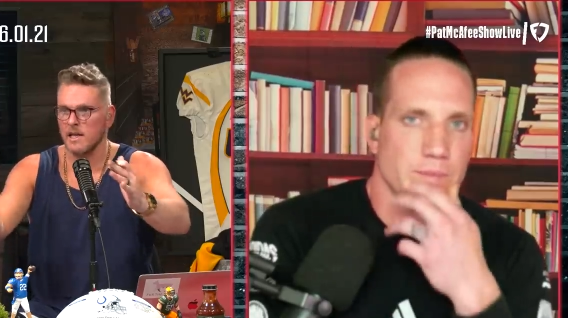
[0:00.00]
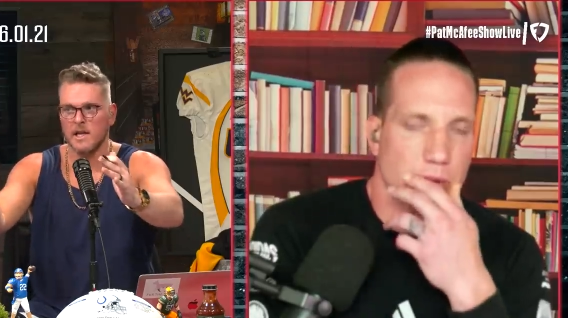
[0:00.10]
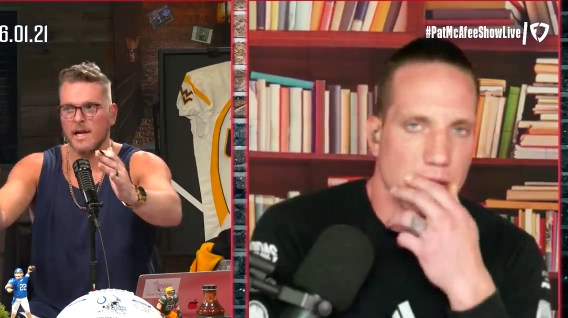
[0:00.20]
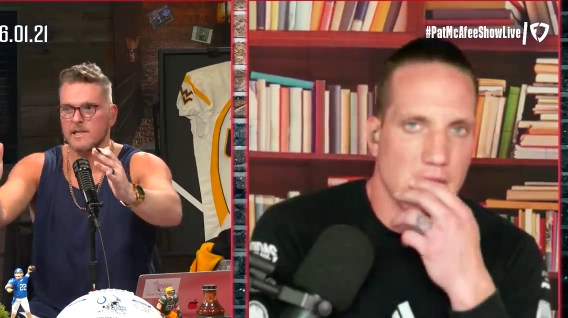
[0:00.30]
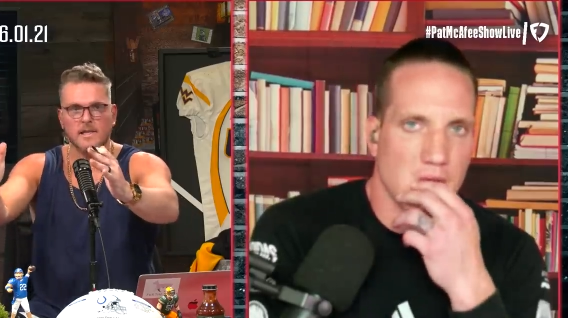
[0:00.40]

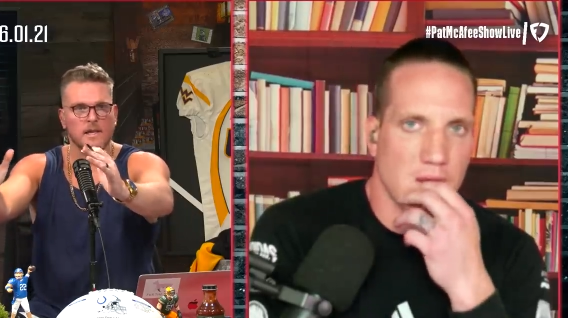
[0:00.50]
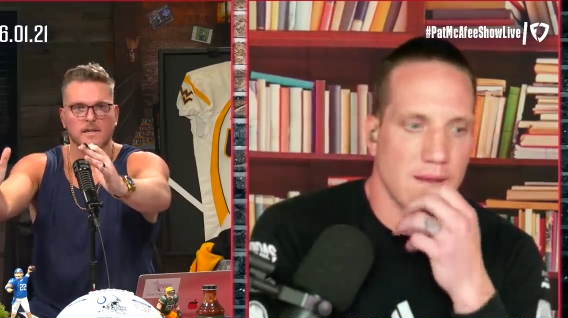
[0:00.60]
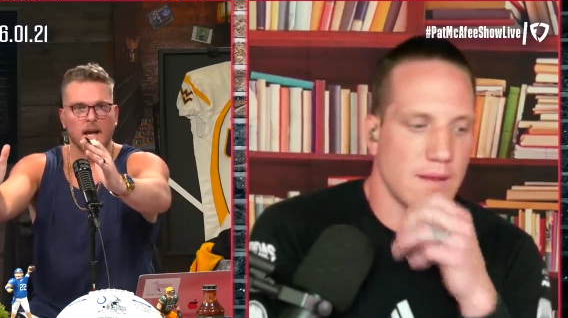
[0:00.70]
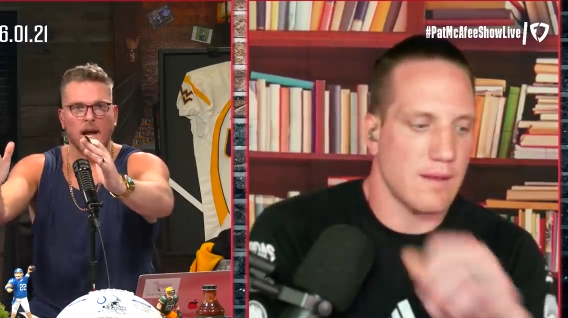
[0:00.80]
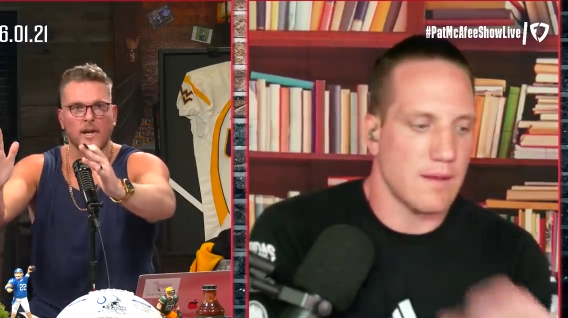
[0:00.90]
Speaker 1: lets this
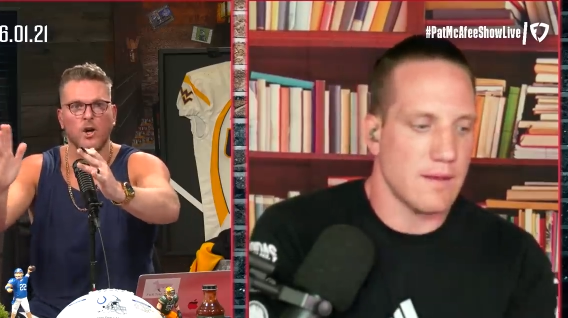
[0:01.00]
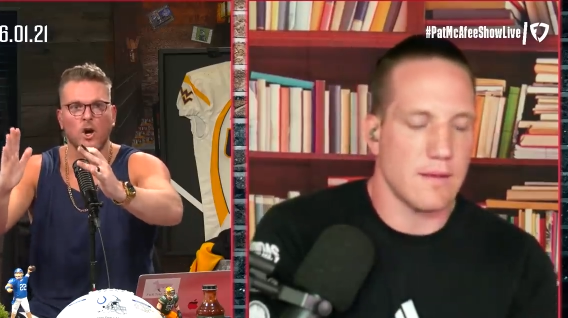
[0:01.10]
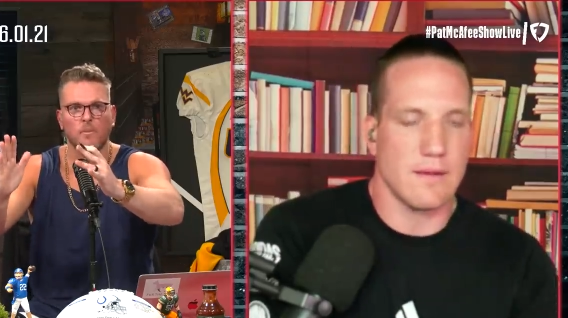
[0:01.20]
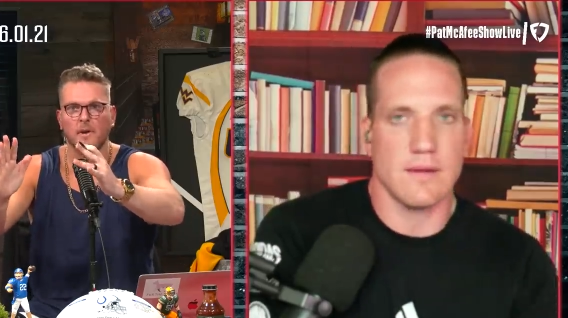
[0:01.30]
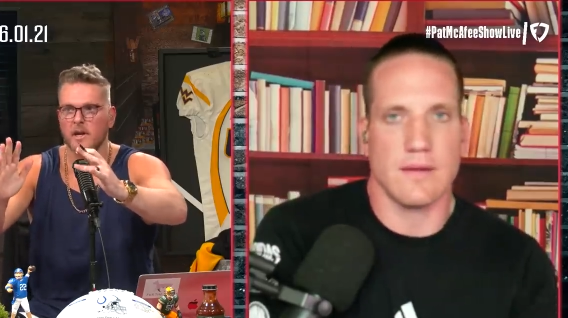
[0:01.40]
guy
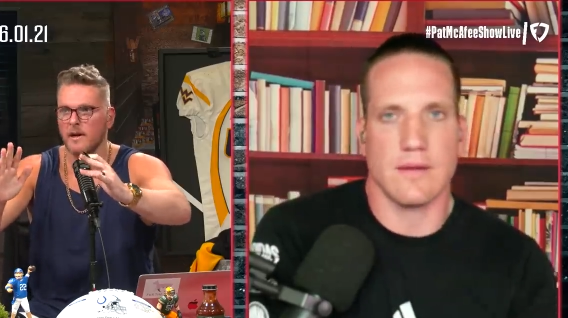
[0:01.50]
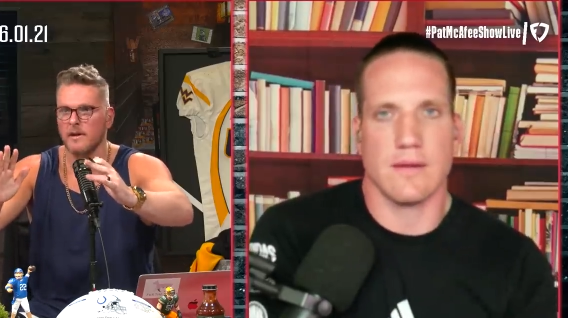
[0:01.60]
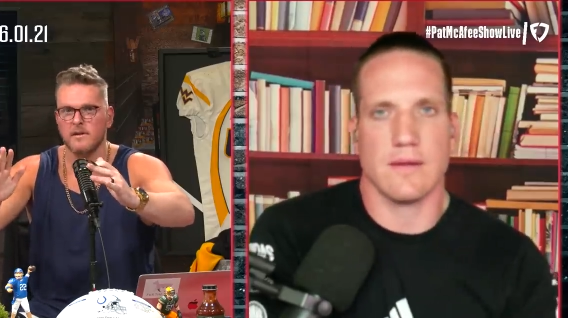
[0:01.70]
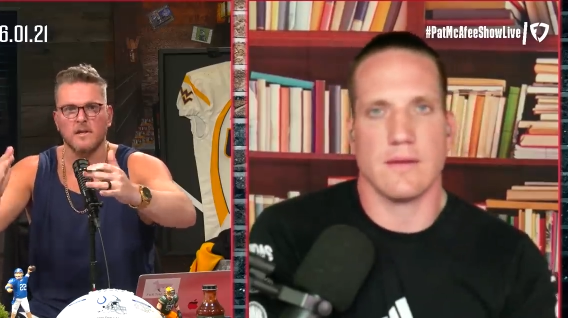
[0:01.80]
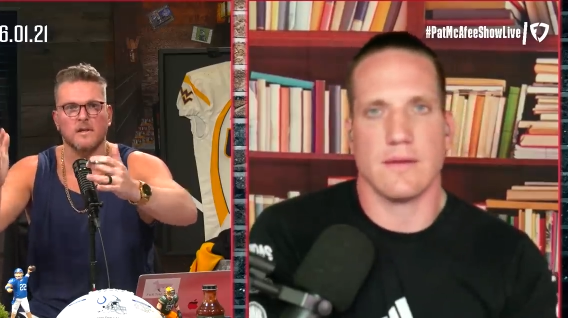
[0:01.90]
go
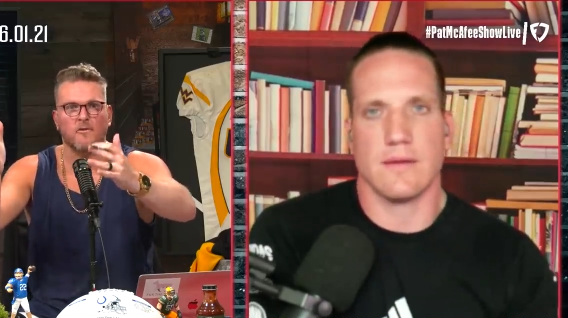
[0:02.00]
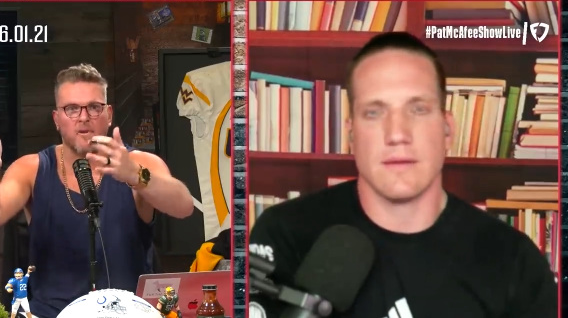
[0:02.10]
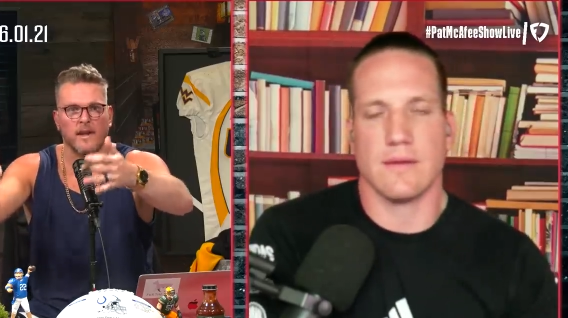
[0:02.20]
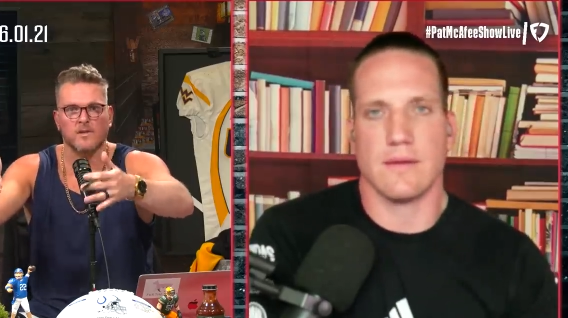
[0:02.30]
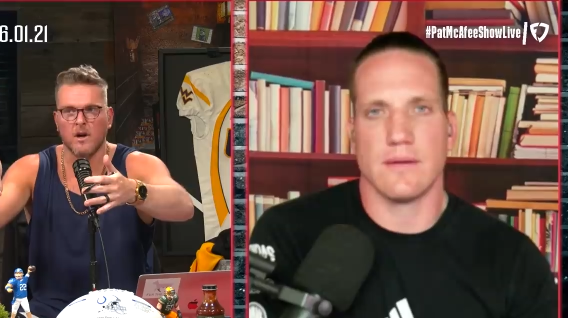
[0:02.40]
because he's the
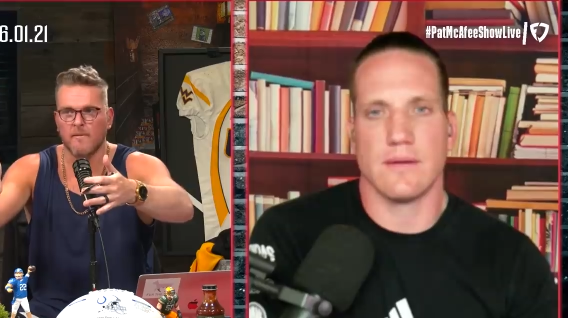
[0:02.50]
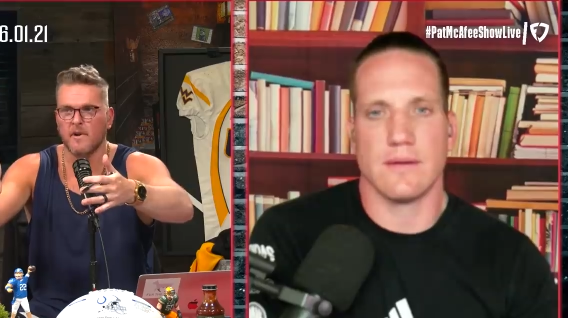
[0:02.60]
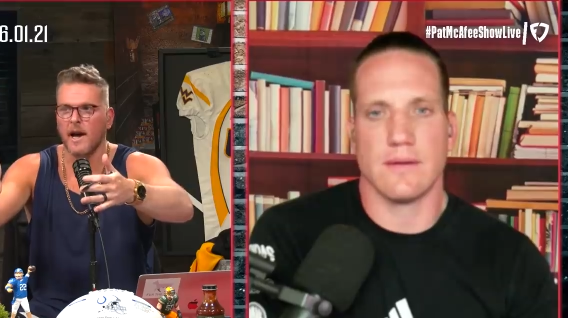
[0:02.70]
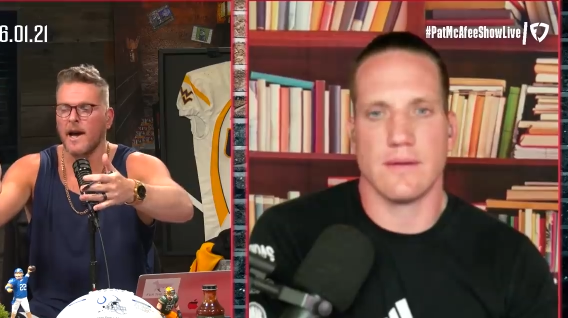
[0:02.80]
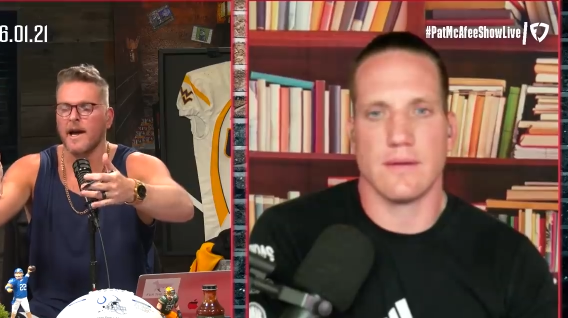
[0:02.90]
face-off
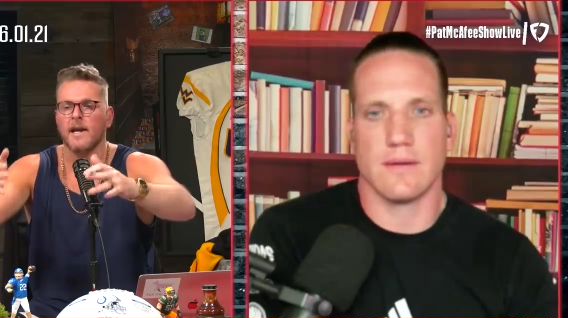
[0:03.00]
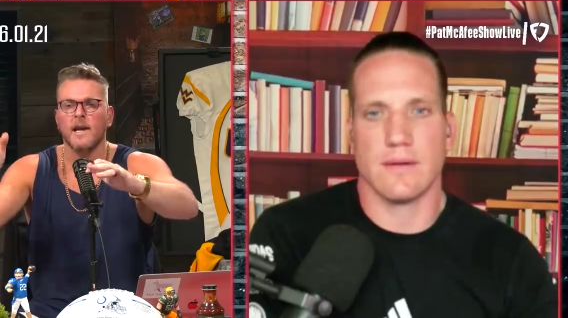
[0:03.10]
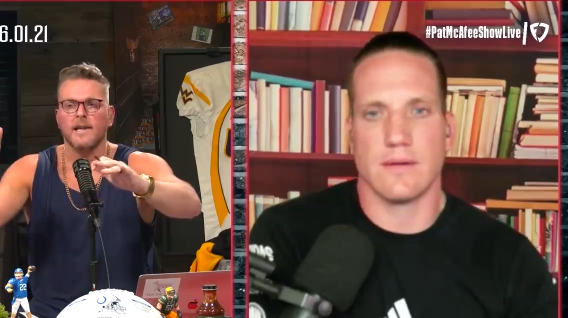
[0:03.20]
guy,